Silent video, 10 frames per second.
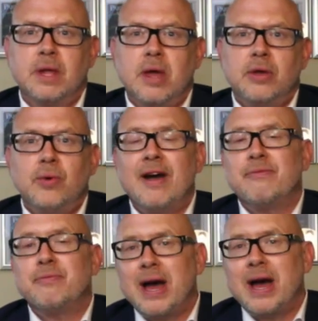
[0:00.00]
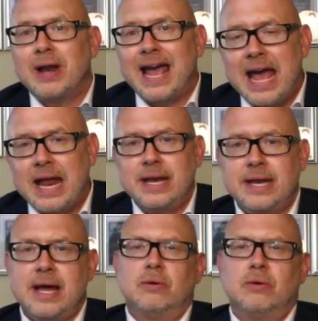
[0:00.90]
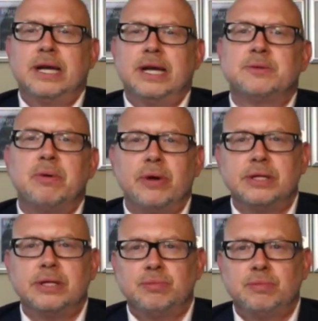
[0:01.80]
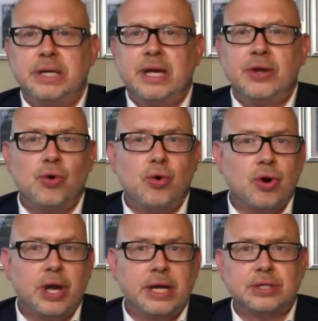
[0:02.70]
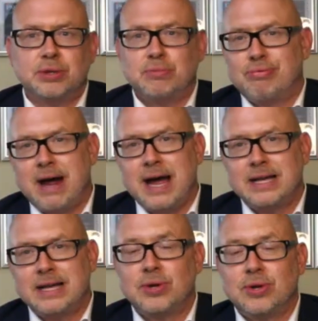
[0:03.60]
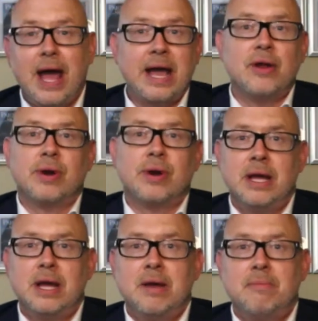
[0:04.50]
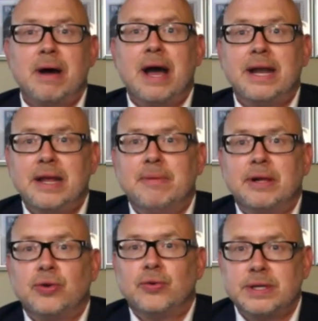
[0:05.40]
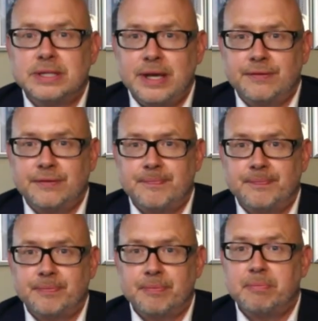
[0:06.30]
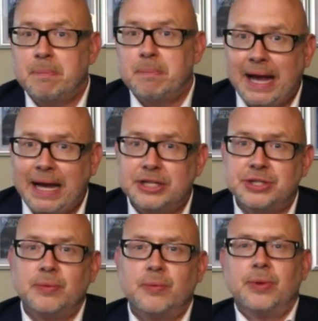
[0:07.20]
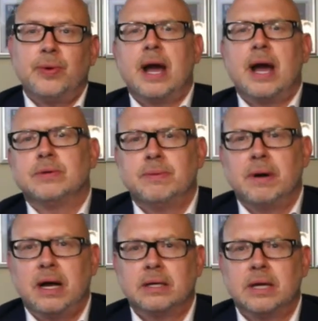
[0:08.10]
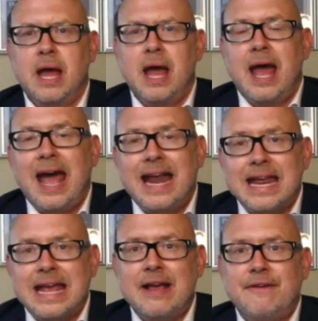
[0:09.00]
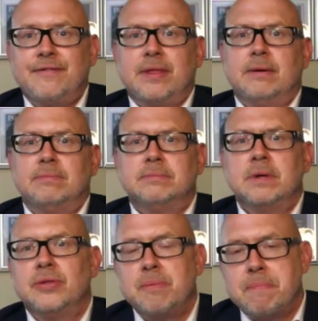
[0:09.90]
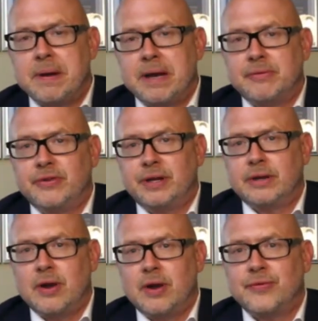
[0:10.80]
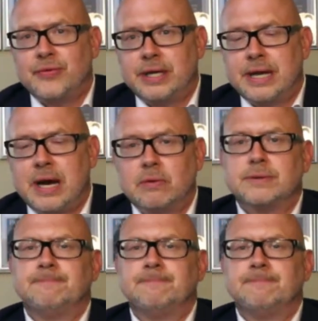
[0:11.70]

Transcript: You have without any doubt experienced to be annoyed, surprised, or angry by an email you received. Be patient with your counterpart and give them the benefit of the doubt.